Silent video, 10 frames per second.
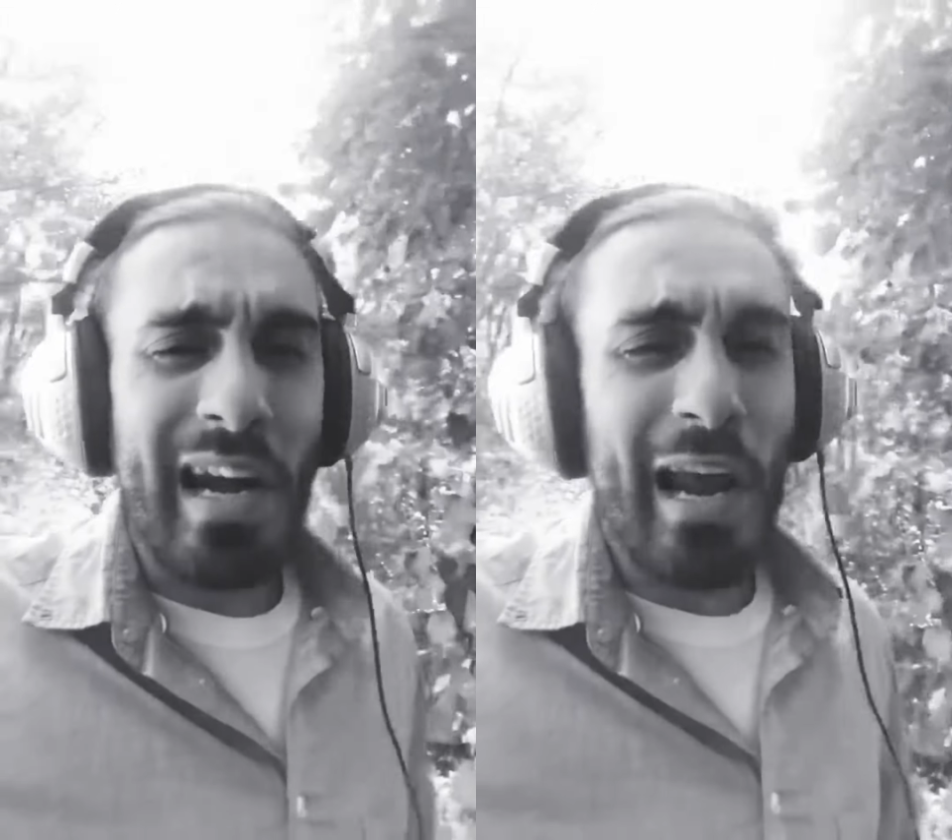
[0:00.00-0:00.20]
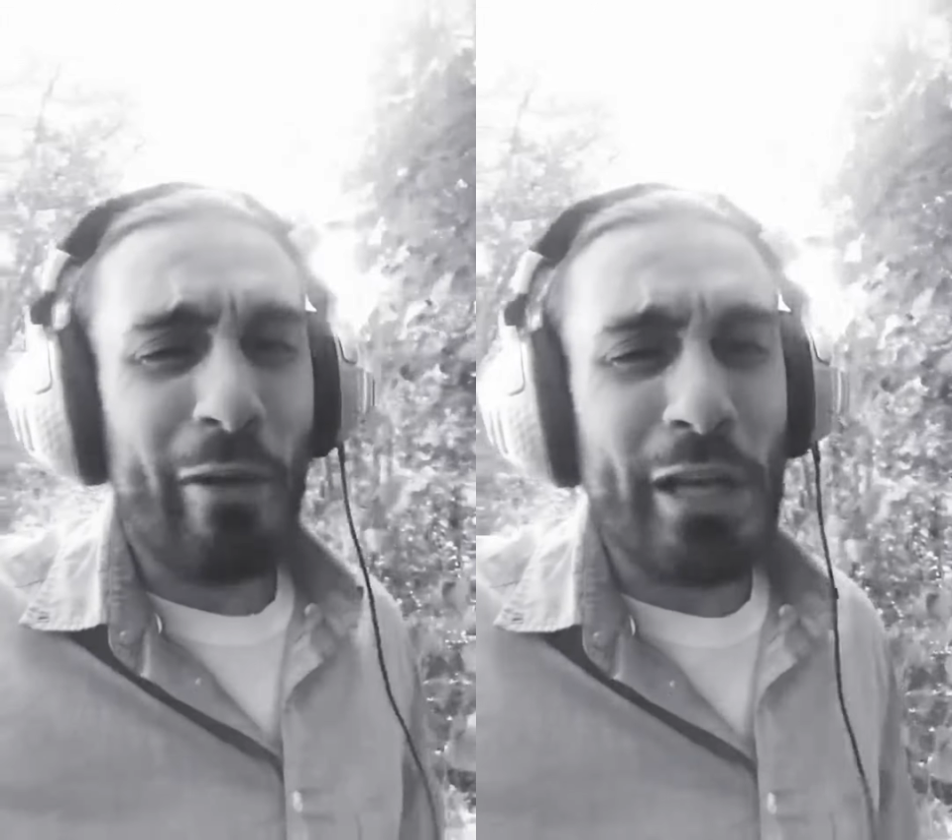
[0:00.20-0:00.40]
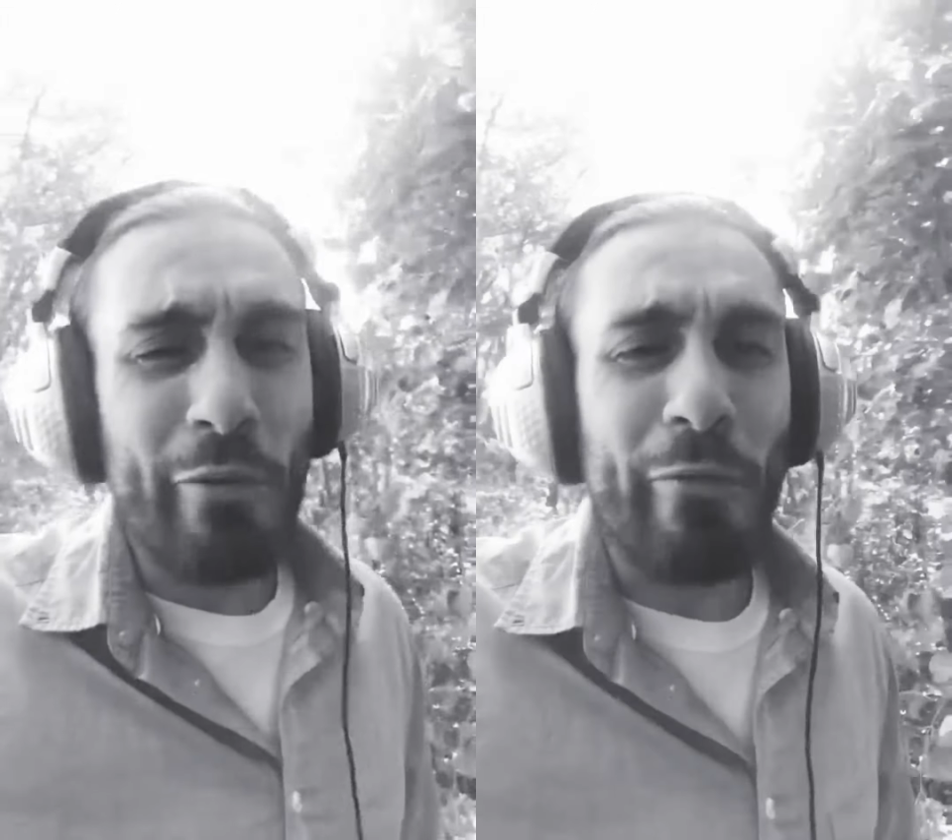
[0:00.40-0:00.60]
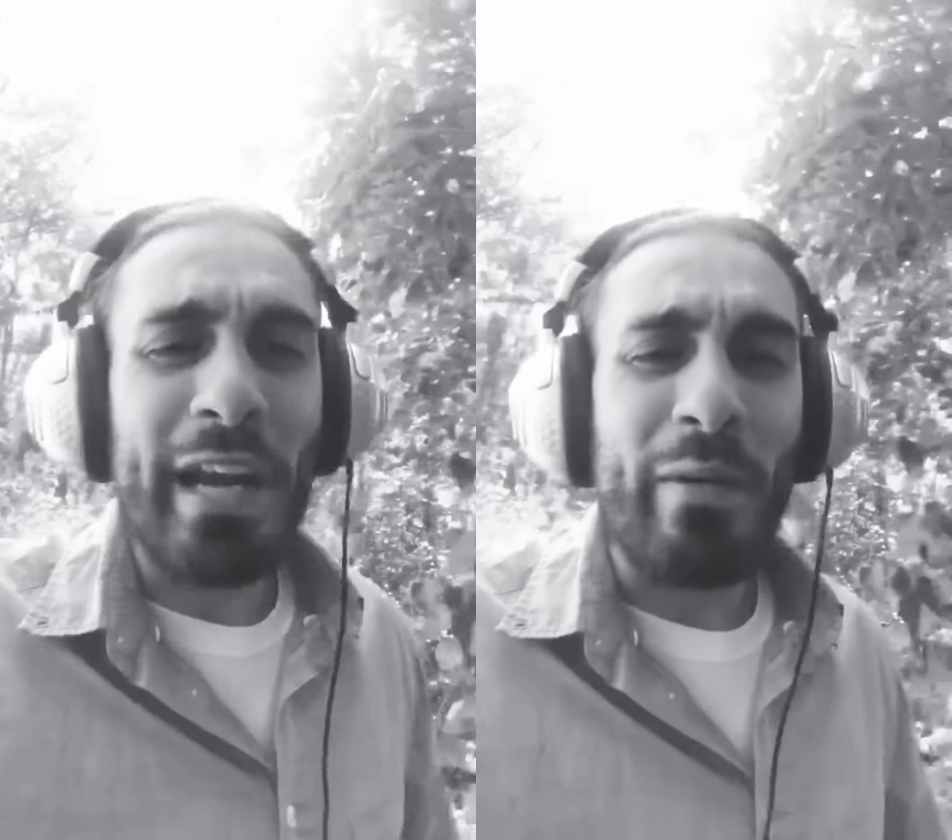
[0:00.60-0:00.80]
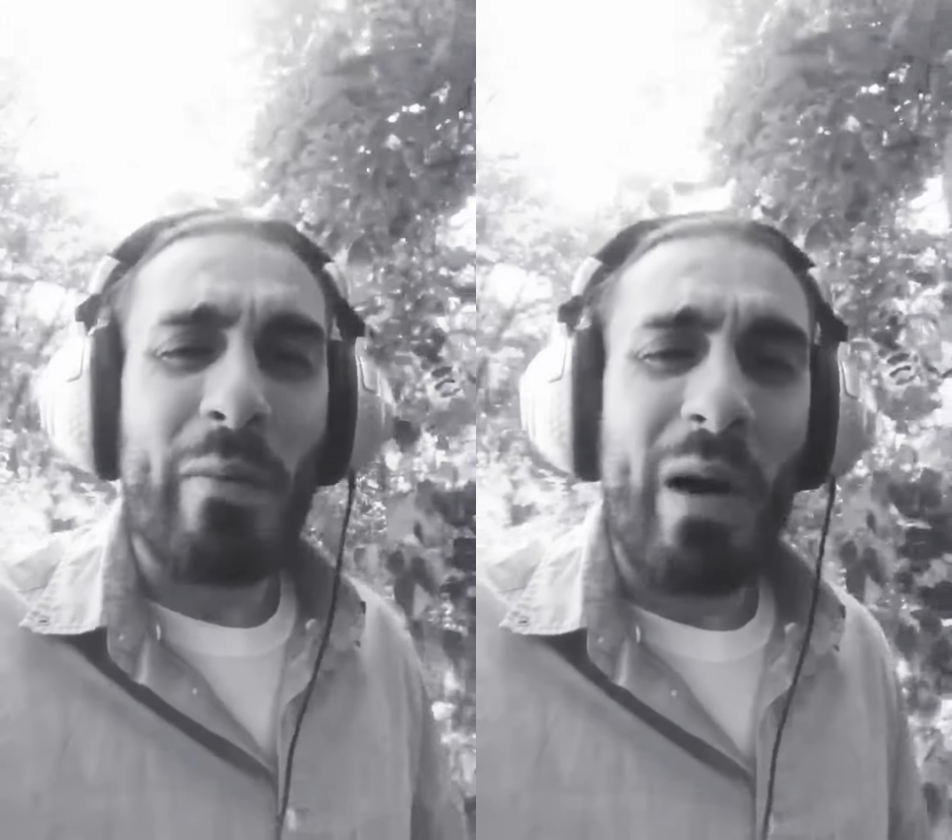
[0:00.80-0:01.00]
narrow
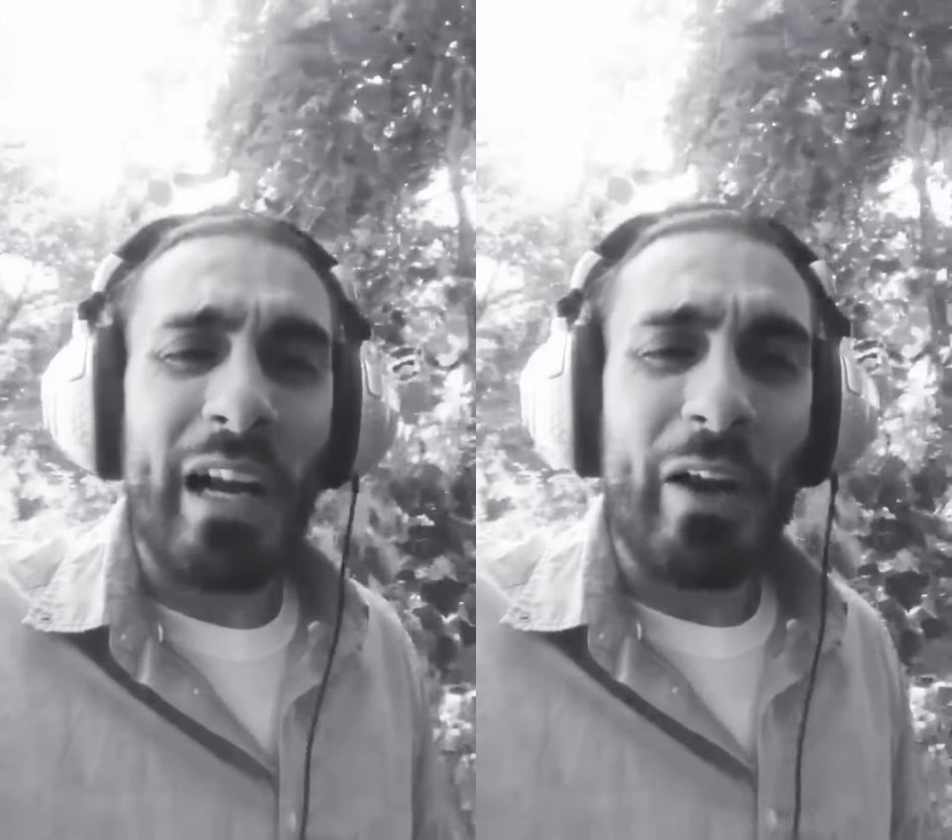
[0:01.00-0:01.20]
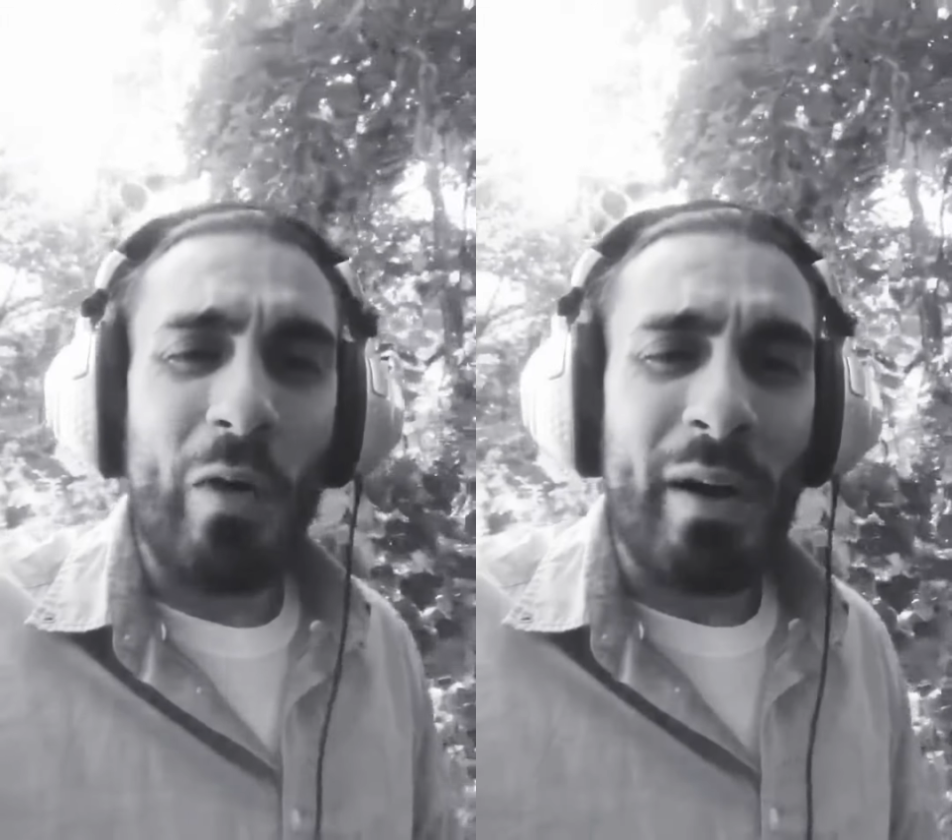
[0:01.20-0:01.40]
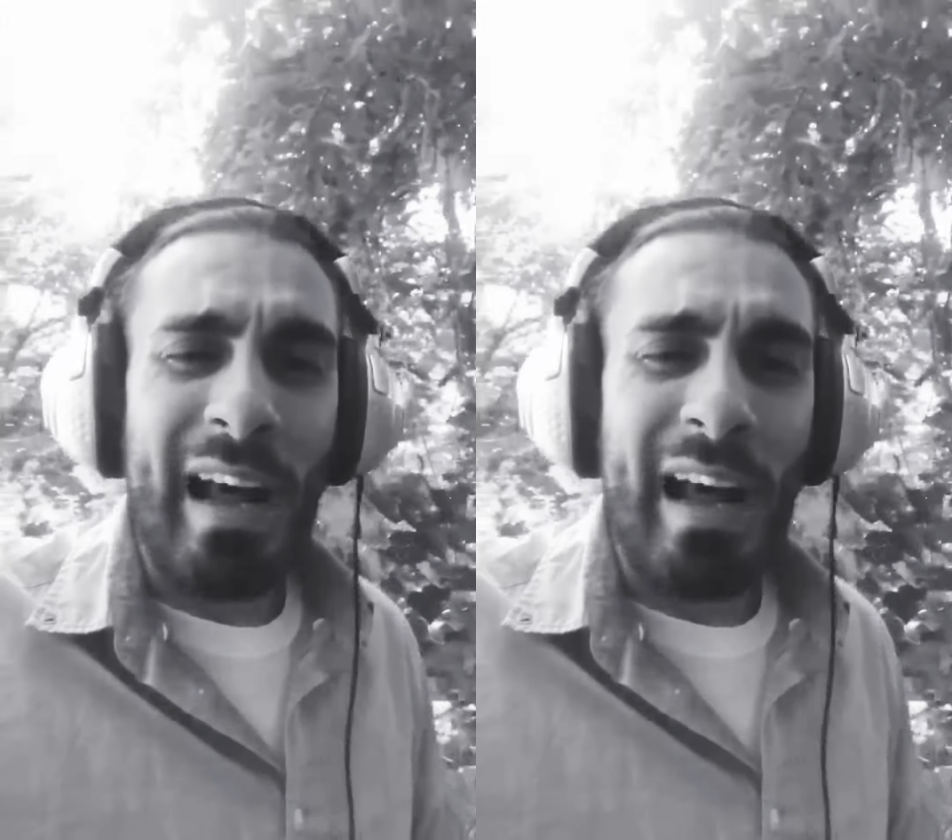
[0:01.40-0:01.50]
ureter would want to go to